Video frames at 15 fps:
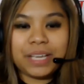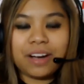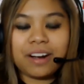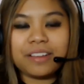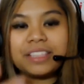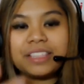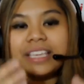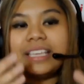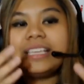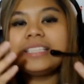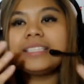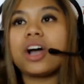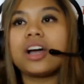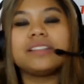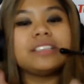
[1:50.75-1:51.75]
these are
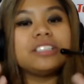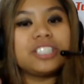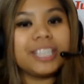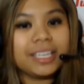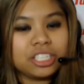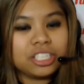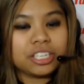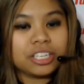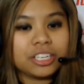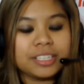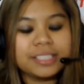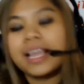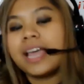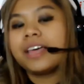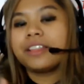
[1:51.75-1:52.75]
the gestures
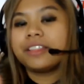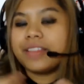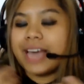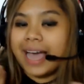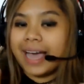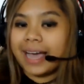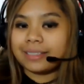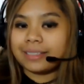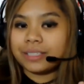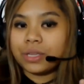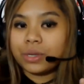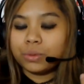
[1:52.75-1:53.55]
that